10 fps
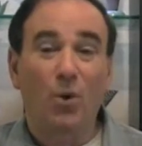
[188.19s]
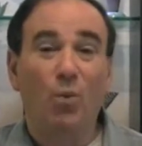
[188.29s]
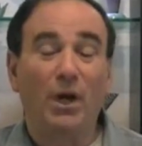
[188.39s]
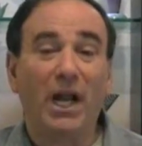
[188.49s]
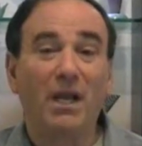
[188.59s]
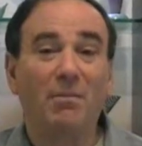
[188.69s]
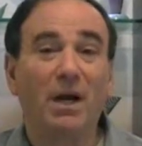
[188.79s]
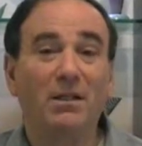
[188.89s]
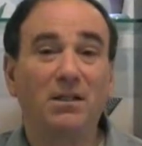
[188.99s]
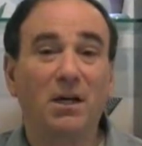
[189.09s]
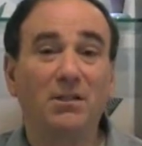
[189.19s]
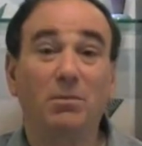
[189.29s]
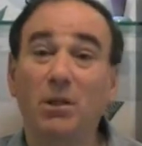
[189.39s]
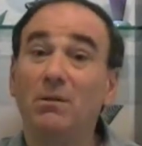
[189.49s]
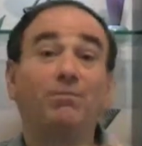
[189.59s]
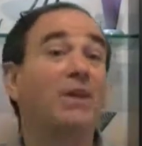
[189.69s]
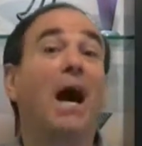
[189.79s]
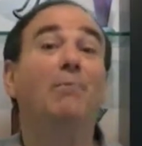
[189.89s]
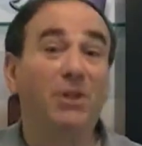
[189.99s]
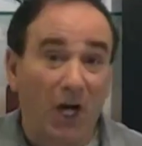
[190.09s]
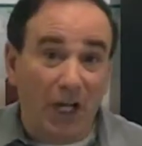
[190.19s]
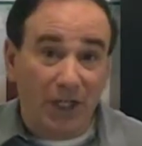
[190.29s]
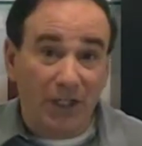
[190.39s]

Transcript: When I hit my deductible, I'm done.